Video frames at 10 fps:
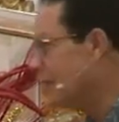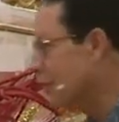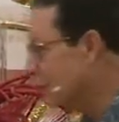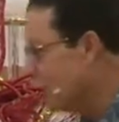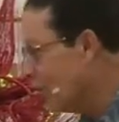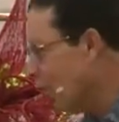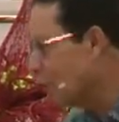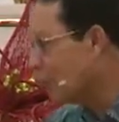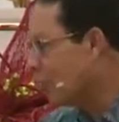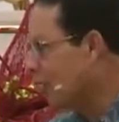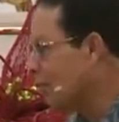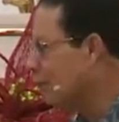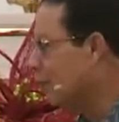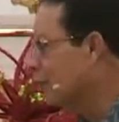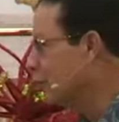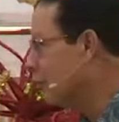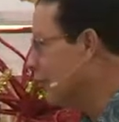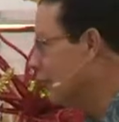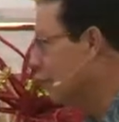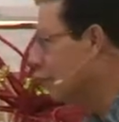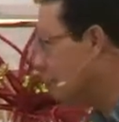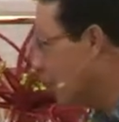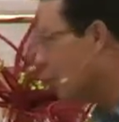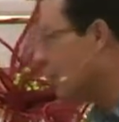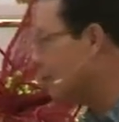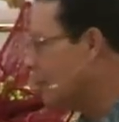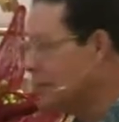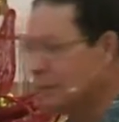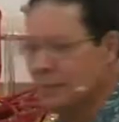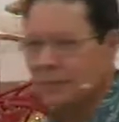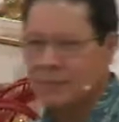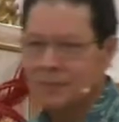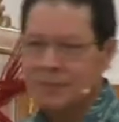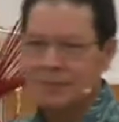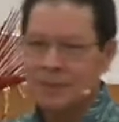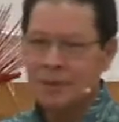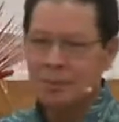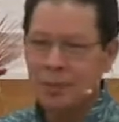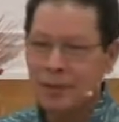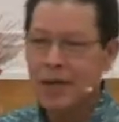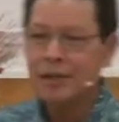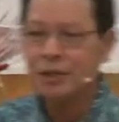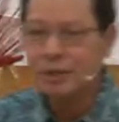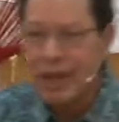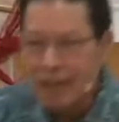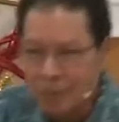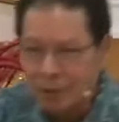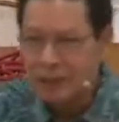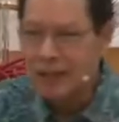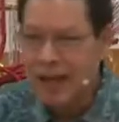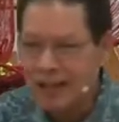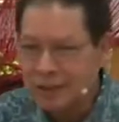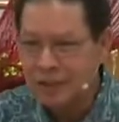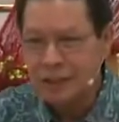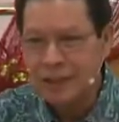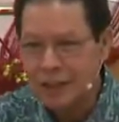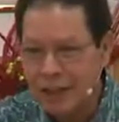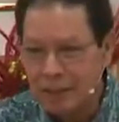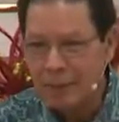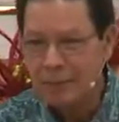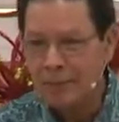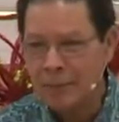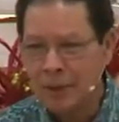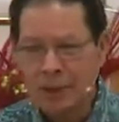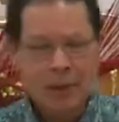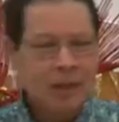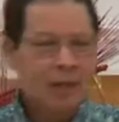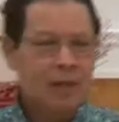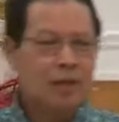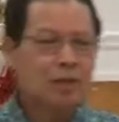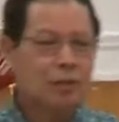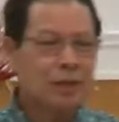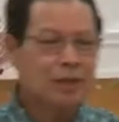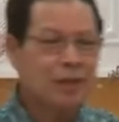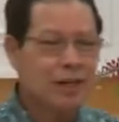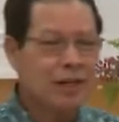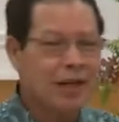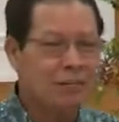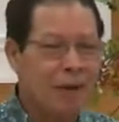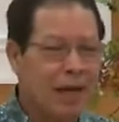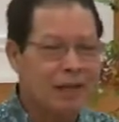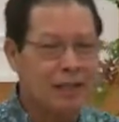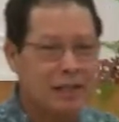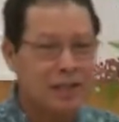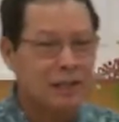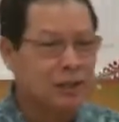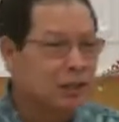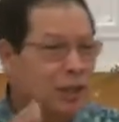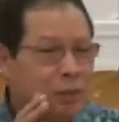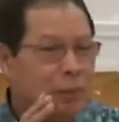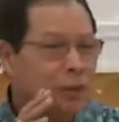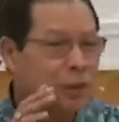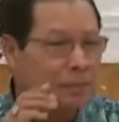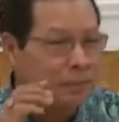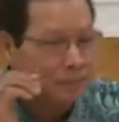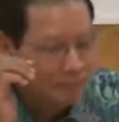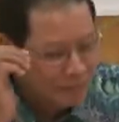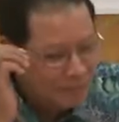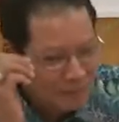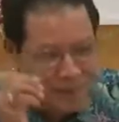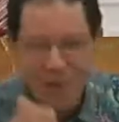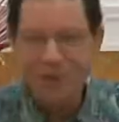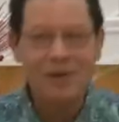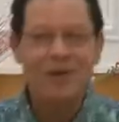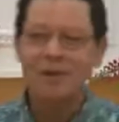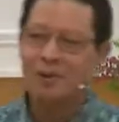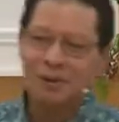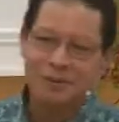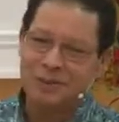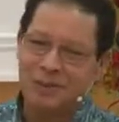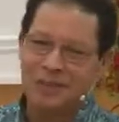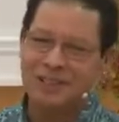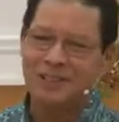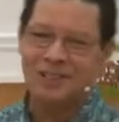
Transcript: just run off and grab the first train that was smoking. But now that you got what you got, you need to keep it. There used to be a song out back in the day, it's cheaper to. Oh, y'all know them songs.